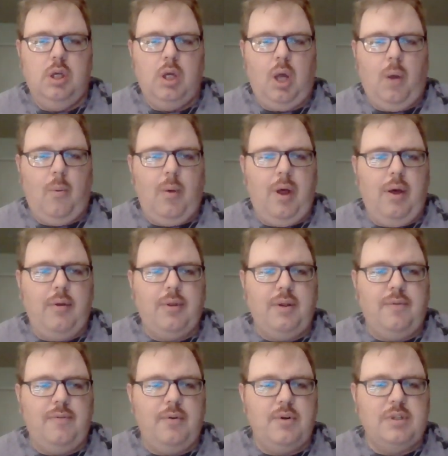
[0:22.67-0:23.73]
well, the
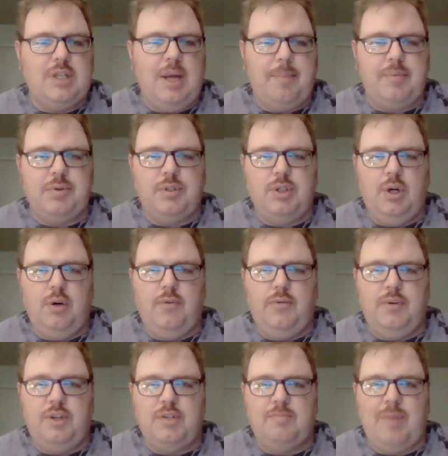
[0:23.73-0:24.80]
first episode
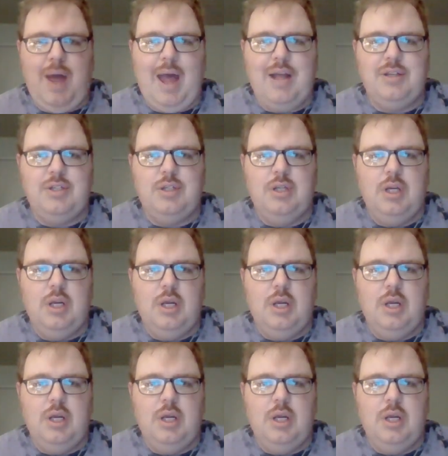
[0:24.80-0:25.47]
for this batch